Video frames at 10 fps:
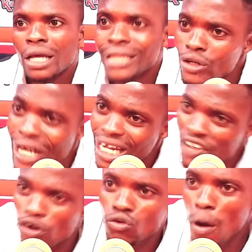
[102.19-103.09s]
Na unique
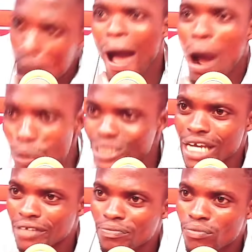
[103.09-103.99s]
cafe club wo ba
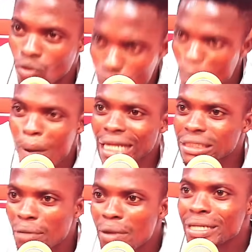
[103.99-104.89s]
wute. Wo ba na
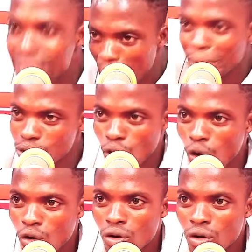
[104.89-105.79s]
se mi gra me de ho.